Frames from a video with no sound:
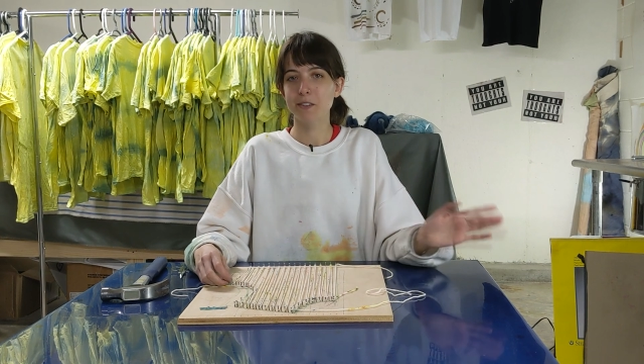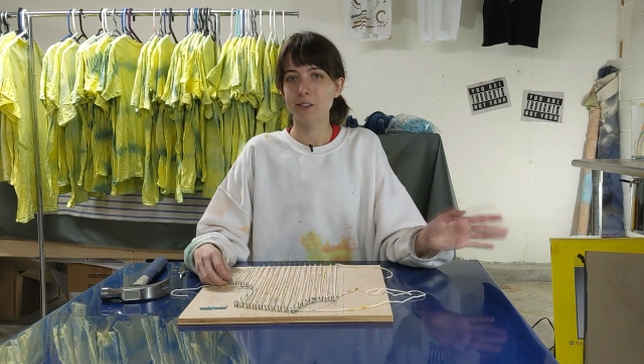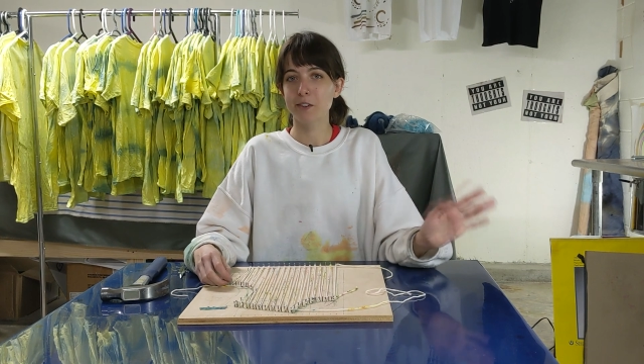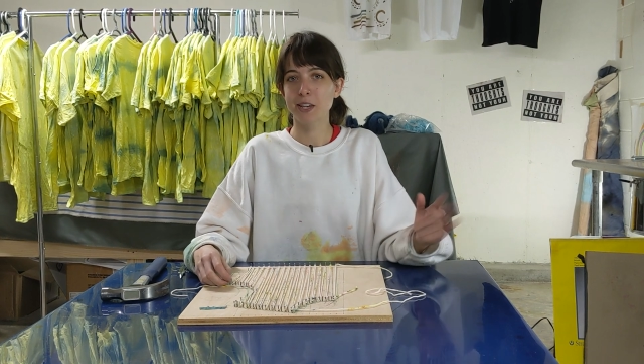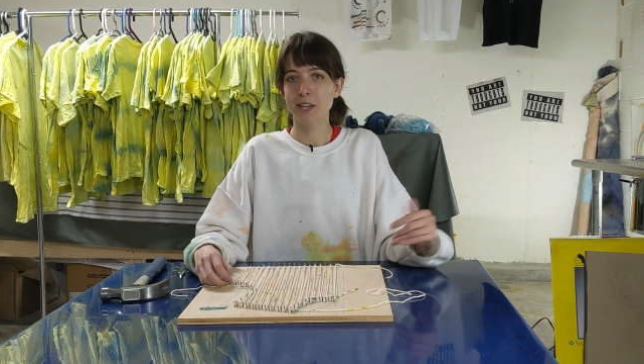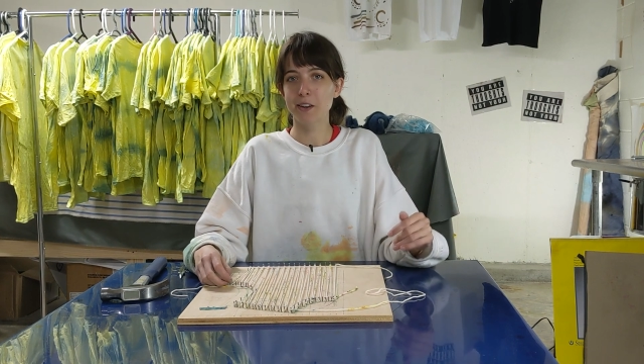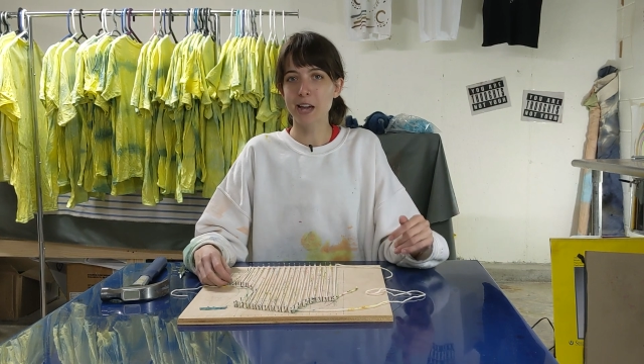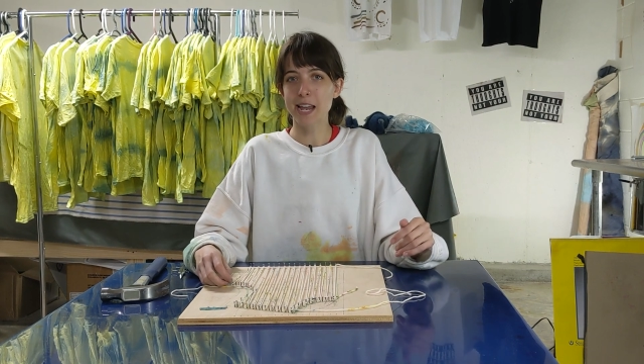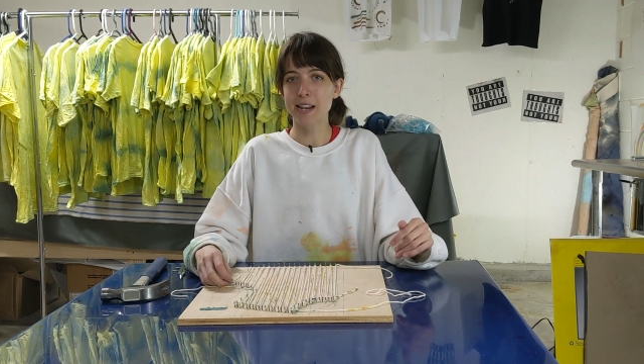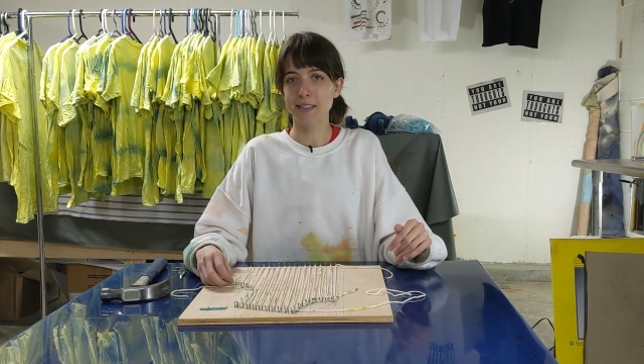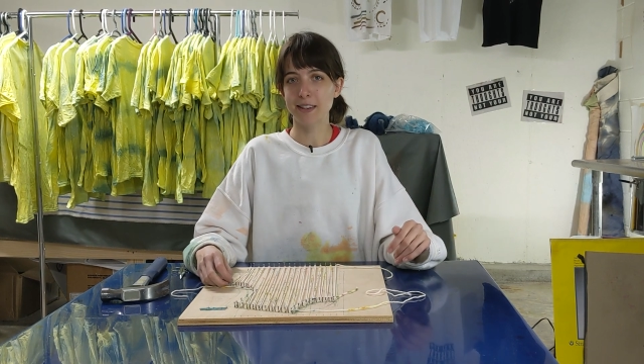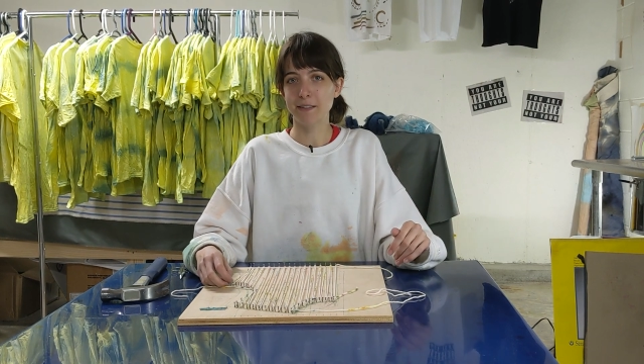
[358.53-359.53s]
you can go
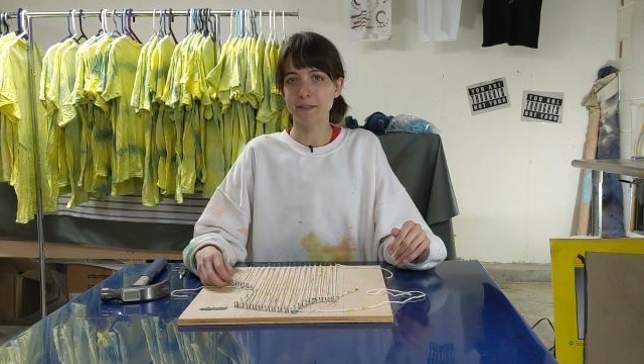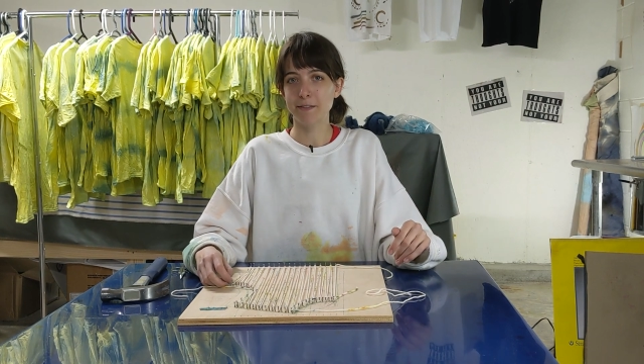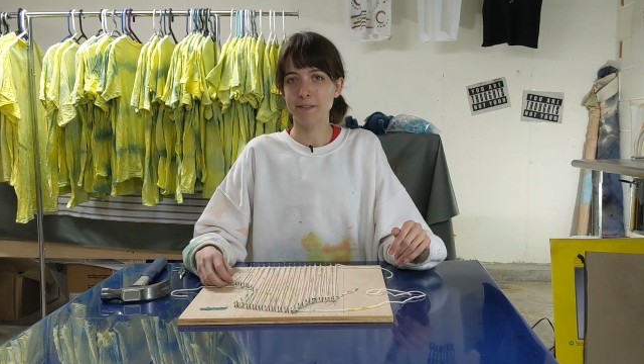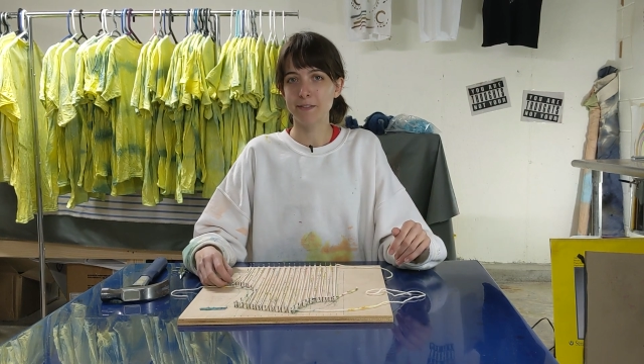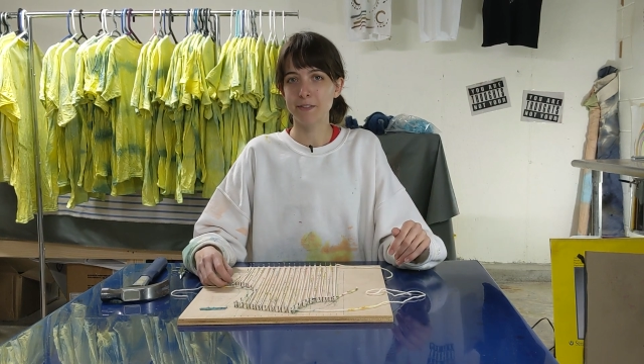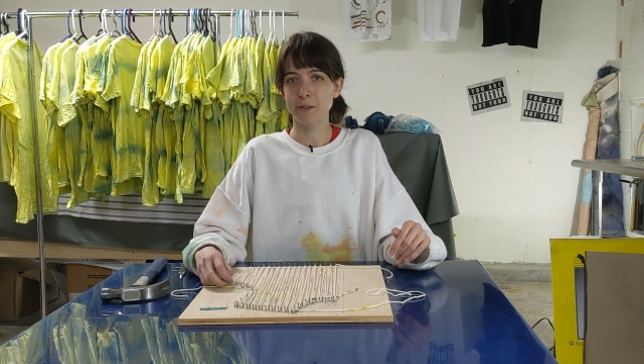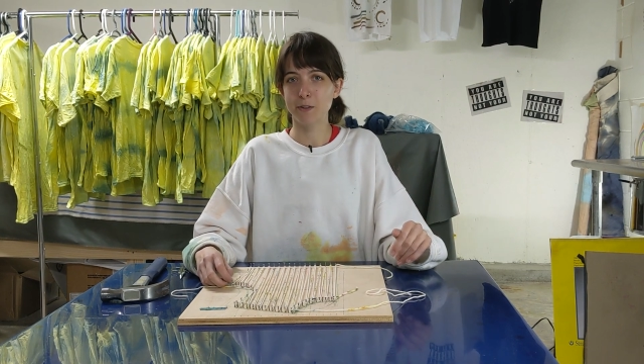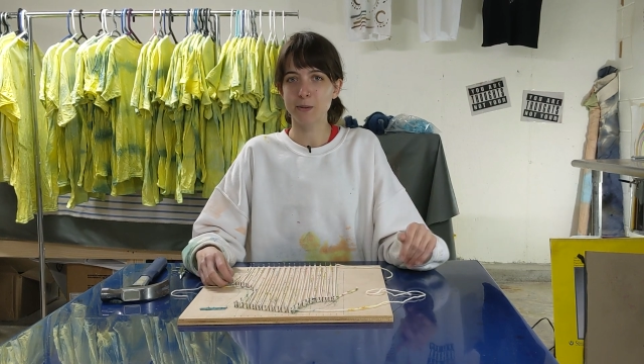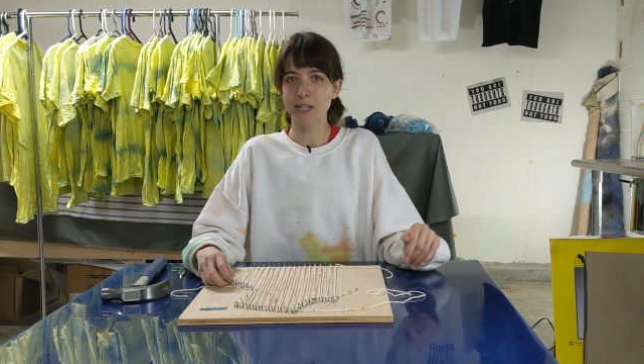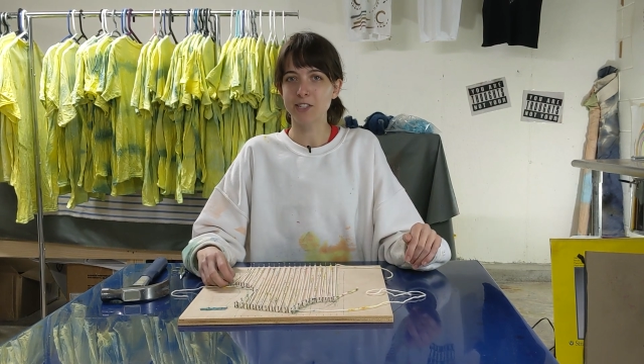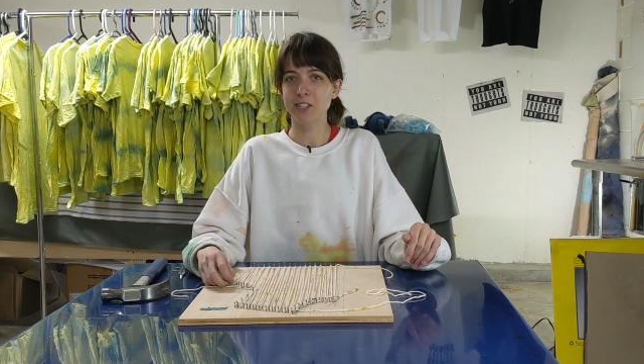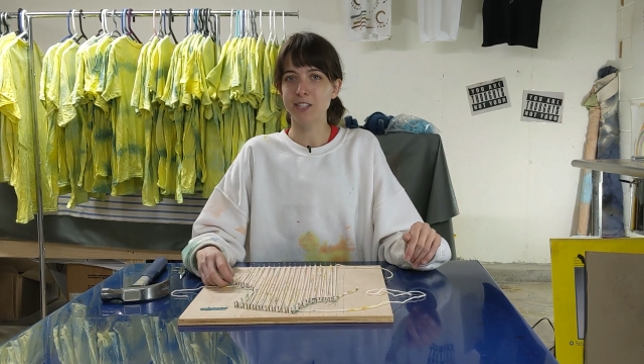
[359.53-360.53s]
ahead and leave those
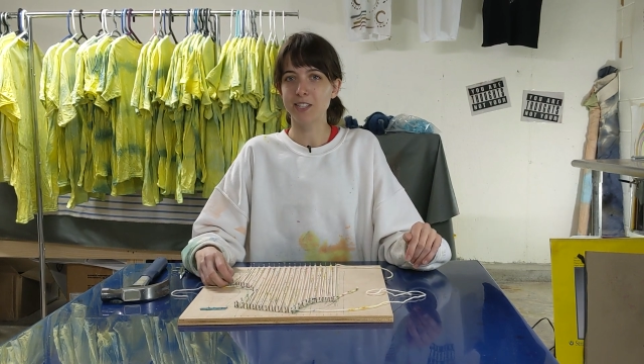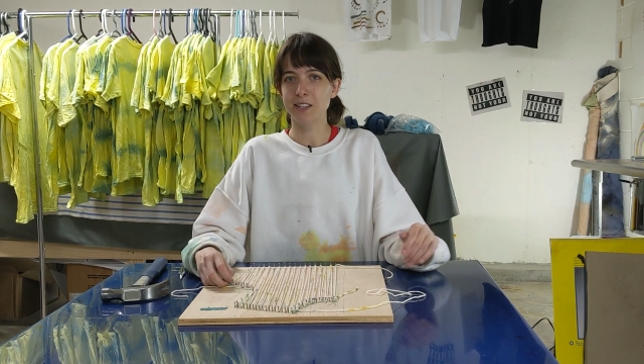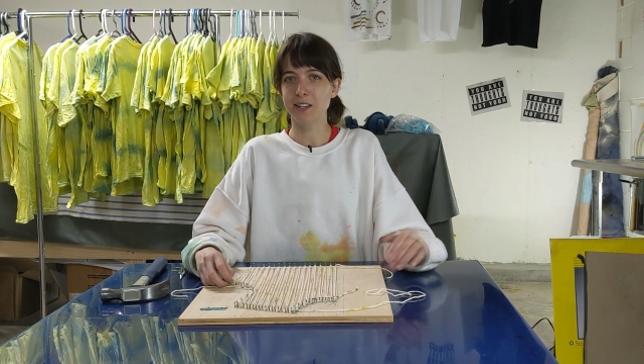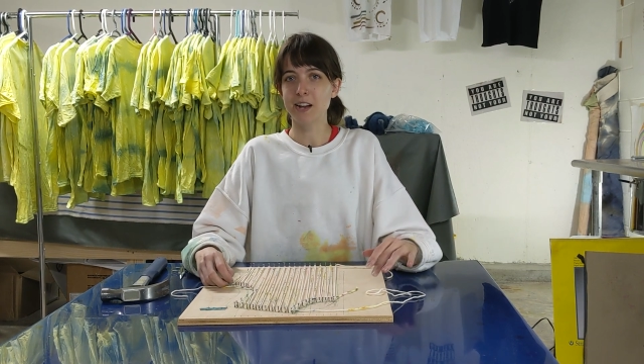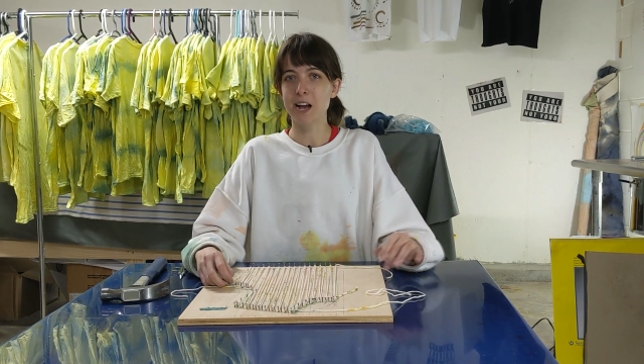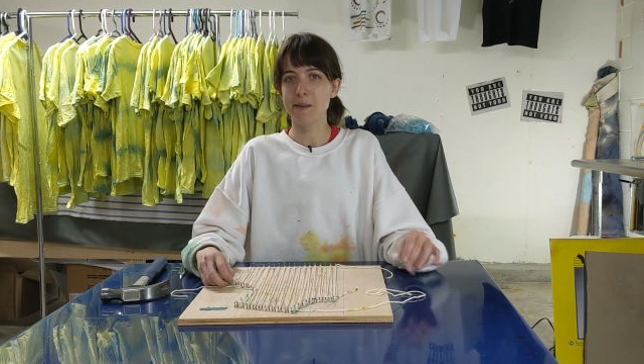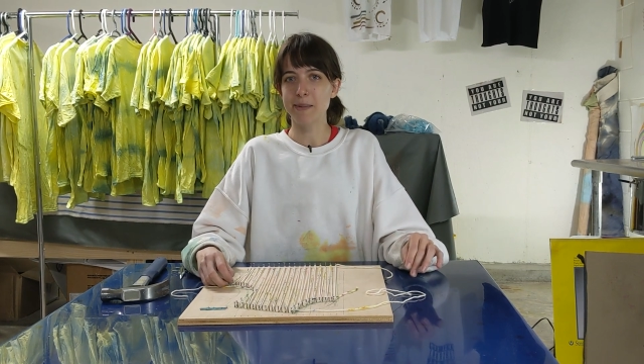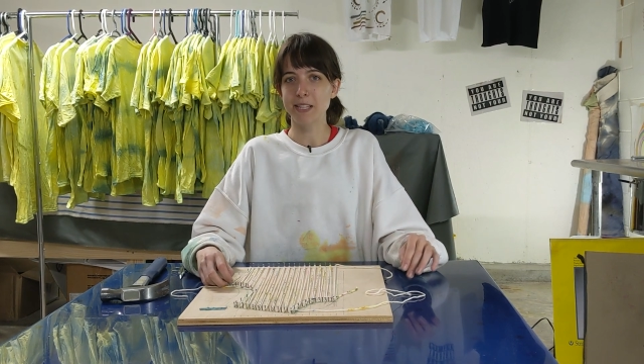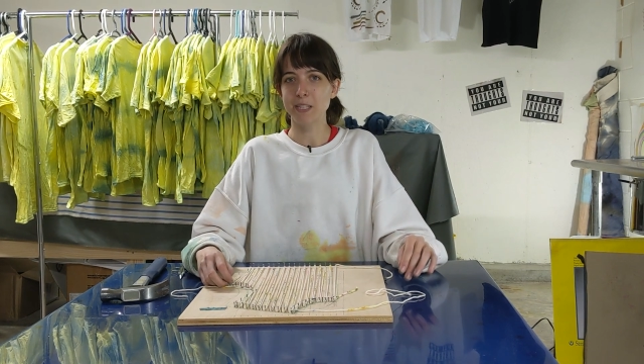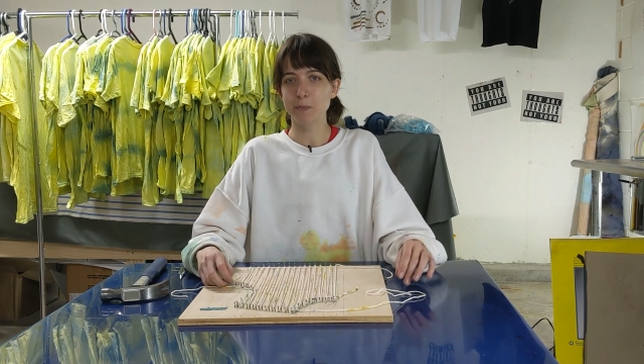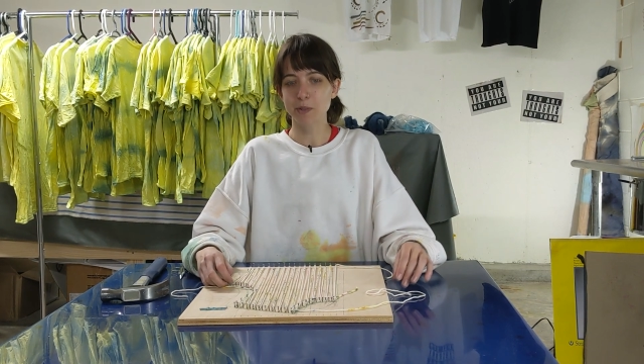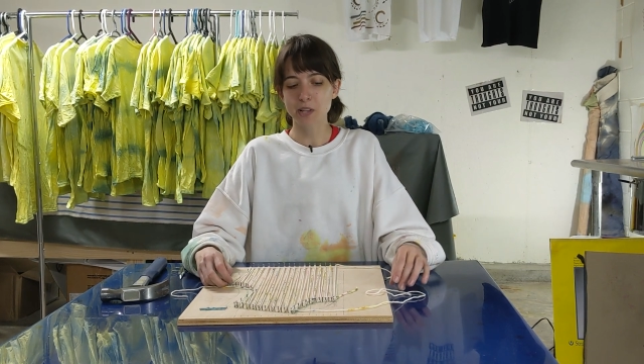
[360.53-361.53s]
questions in the
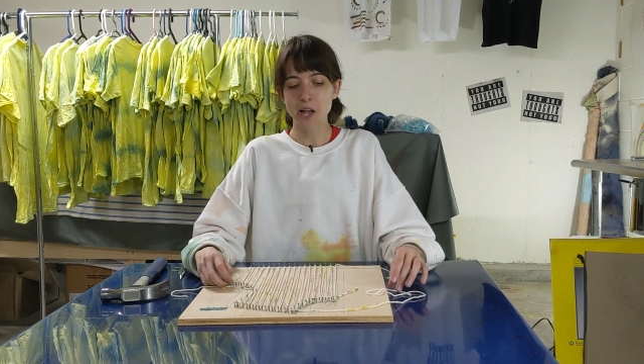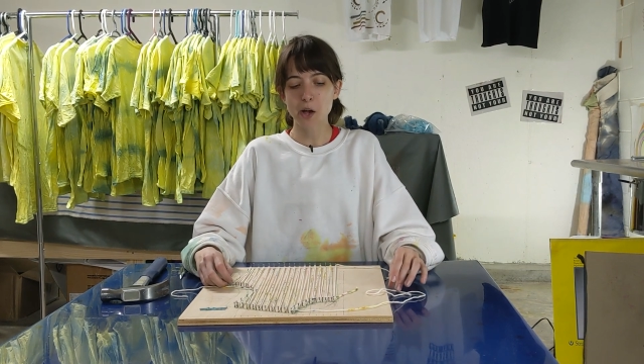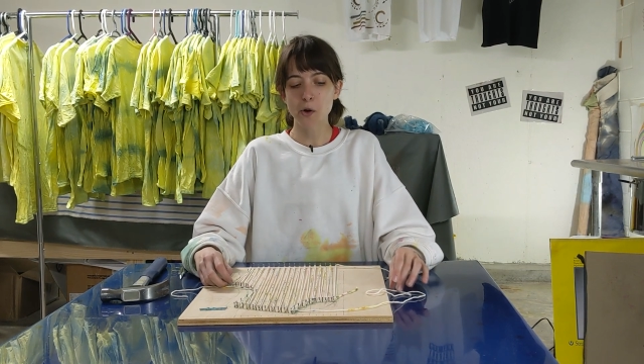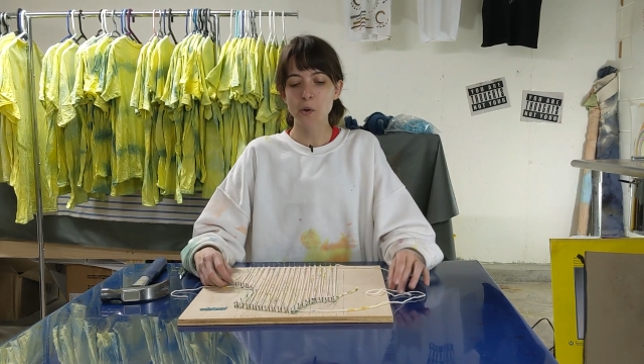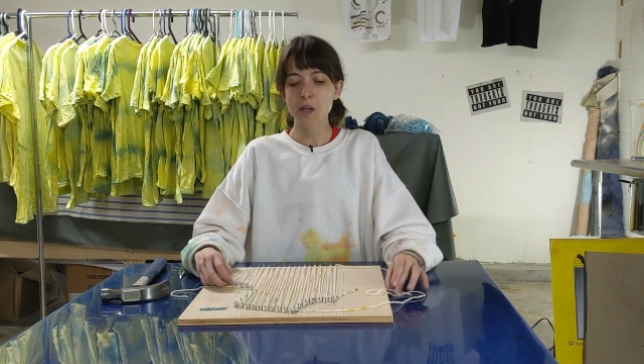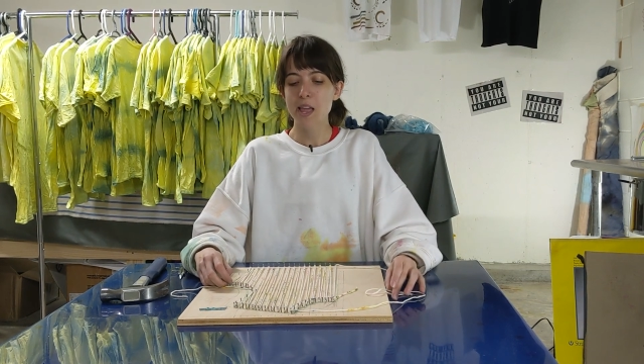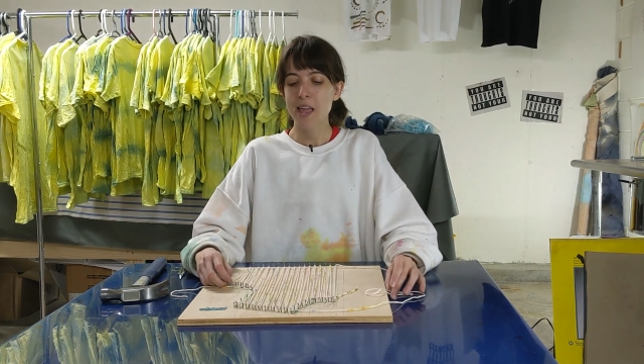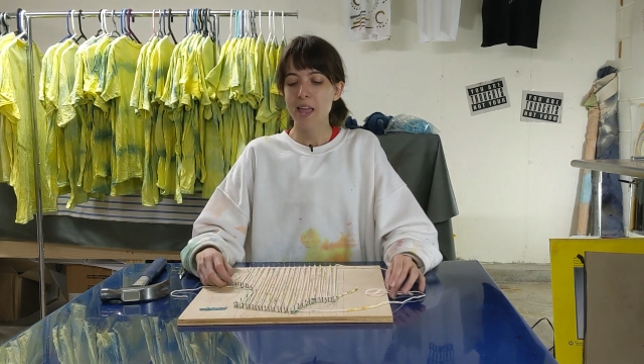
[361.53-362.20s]
comments below.